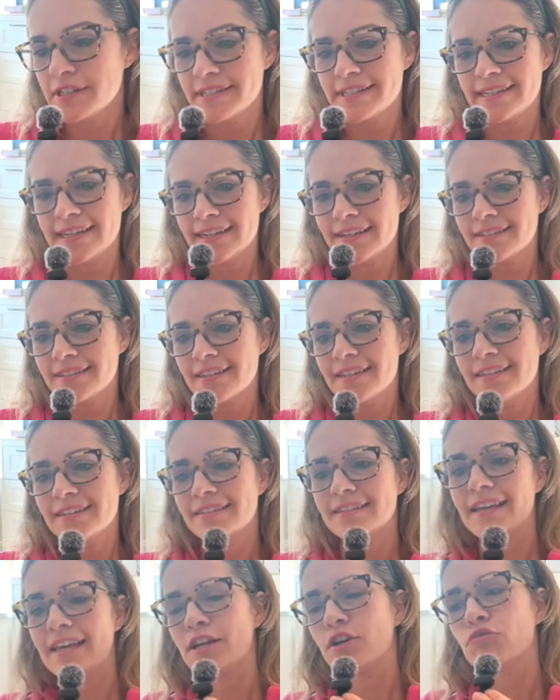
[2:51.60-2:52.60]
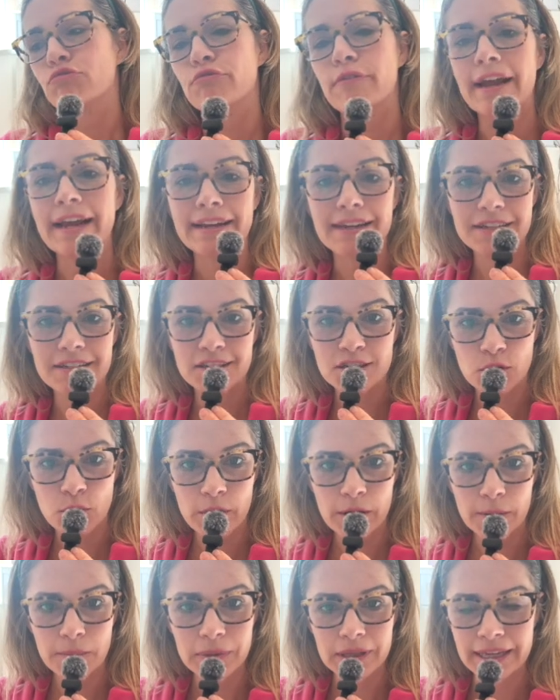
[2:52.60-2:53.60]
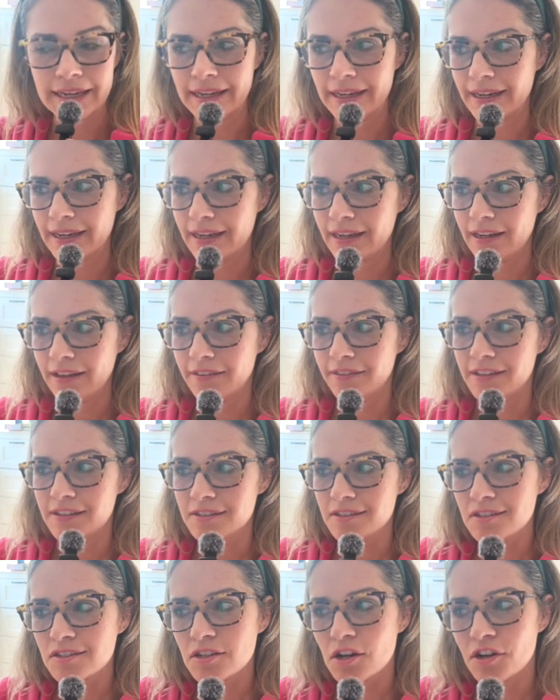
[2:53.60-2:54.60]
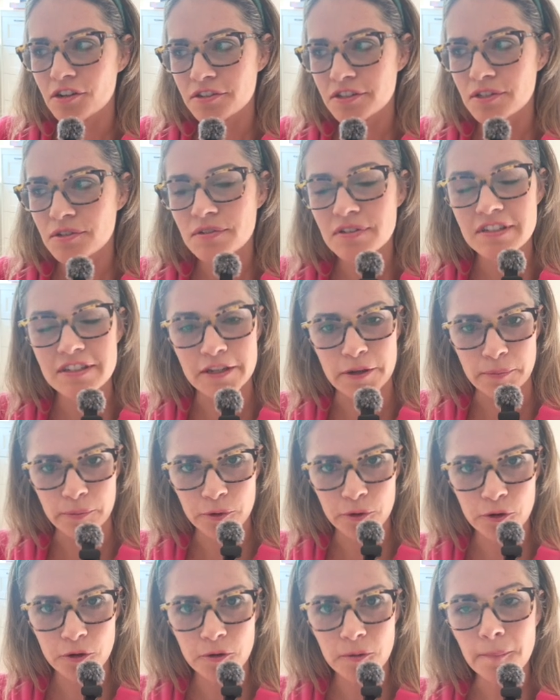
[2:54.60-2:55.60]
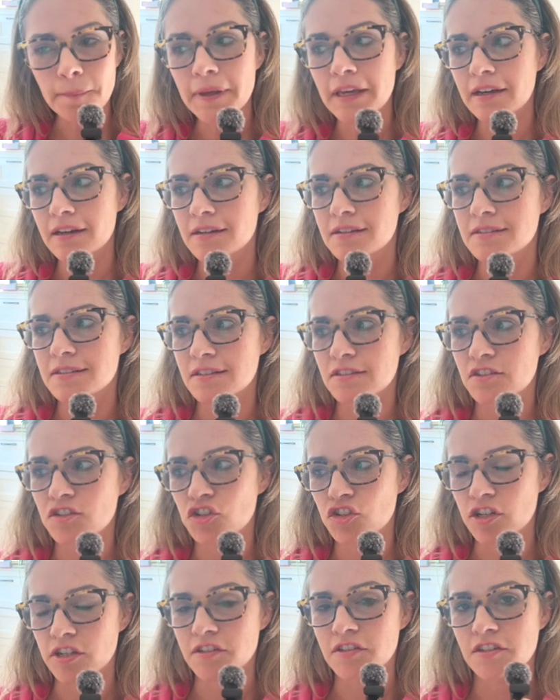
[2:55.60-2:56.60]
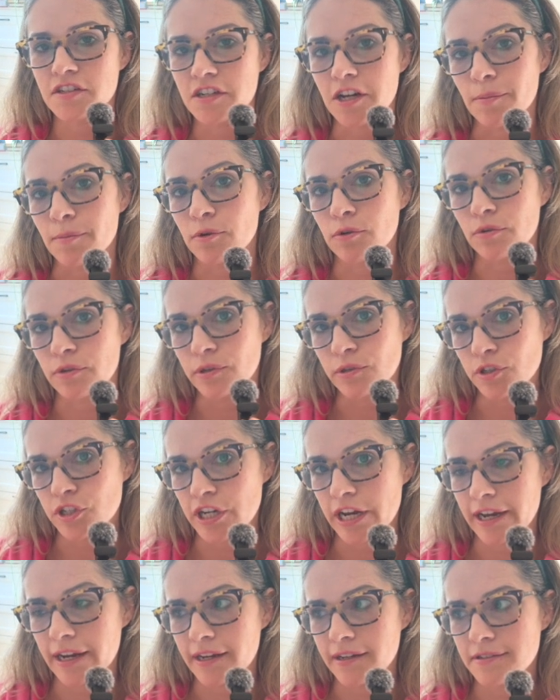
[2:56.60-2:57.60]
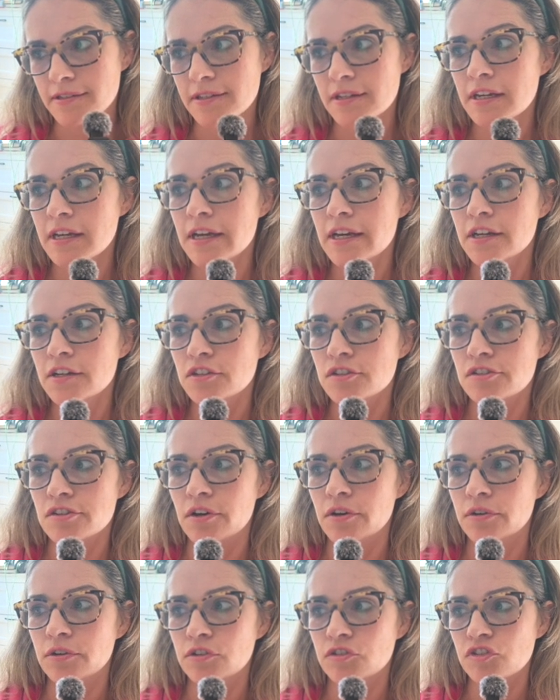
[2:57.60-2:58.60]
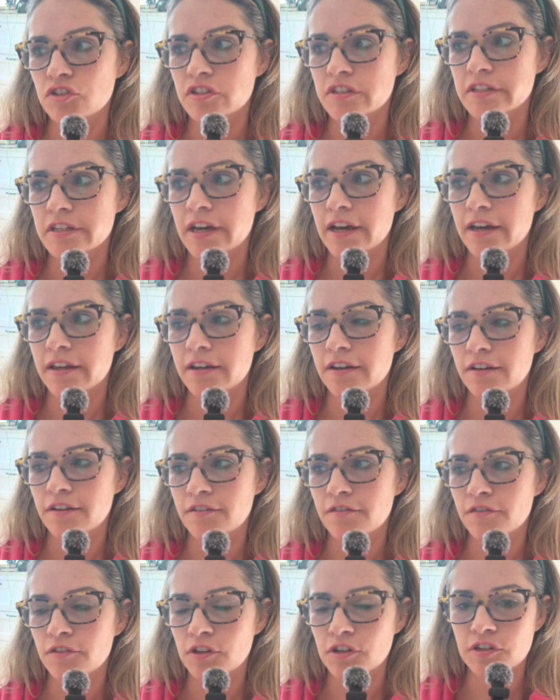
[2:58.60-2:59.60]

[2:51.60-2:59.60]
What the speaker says: 6 is a granny square blanket. This is also simple because it's just double crochets. So you're just kind of